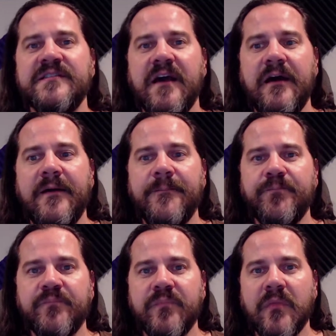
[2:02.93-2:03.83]

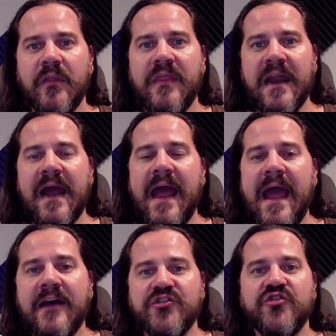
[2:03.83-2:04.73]
that I
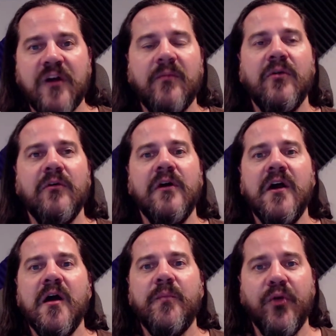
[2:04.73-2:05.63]
had trouble
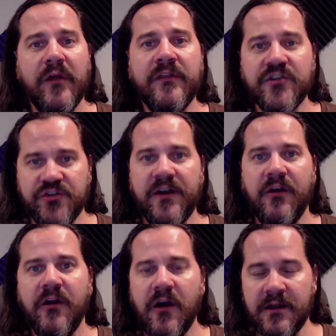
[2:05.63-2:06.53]
pulling the
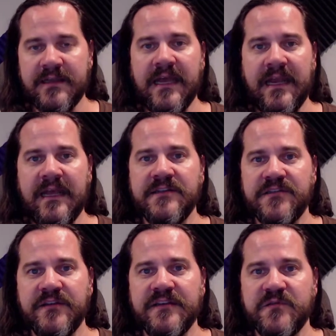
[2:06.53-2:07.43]
trigger on getting into
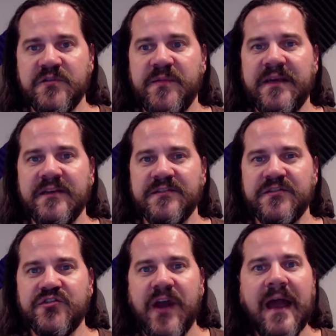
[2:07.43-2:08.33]
this was because
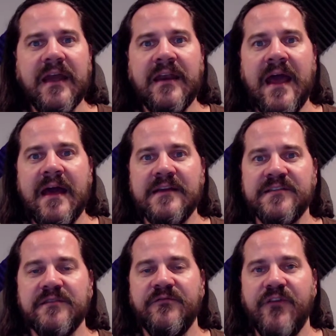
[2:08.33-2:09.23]
Dragon
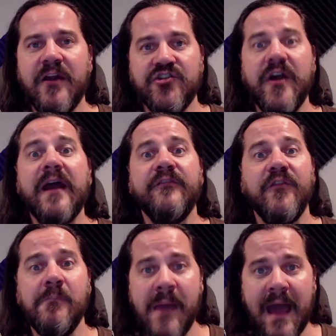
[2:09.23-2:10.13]
for
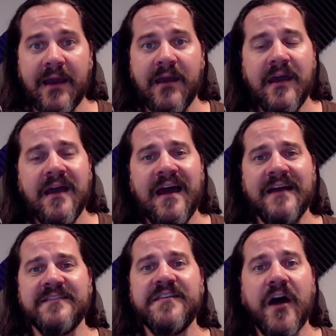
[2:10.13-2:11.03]
Mac
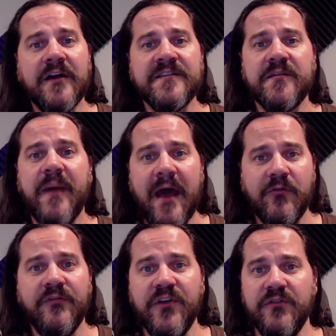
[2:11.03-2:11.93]
has tons of bad
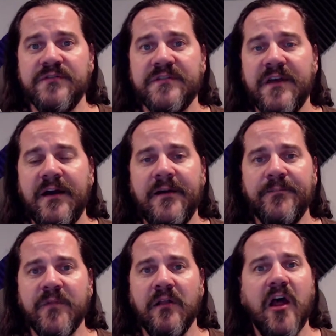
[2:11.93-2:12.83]
reviews.
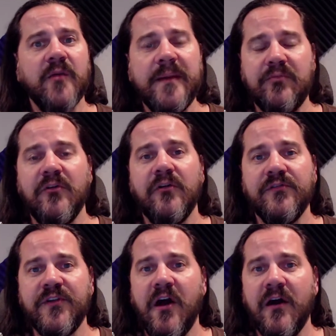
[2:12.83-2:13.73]
A lot of people
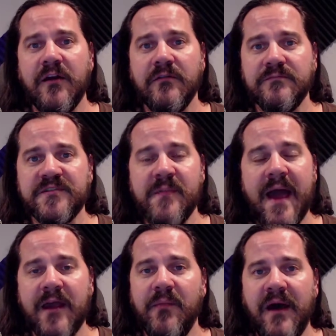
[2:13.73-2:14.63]
talk
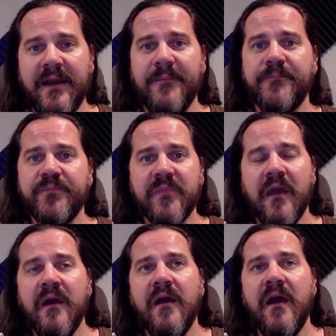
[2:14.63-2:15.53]
smack about it.
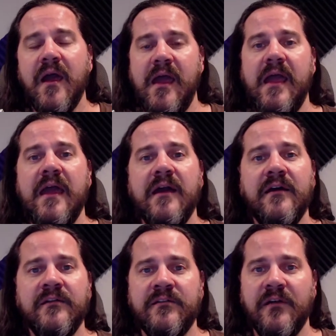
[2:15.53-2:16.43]
And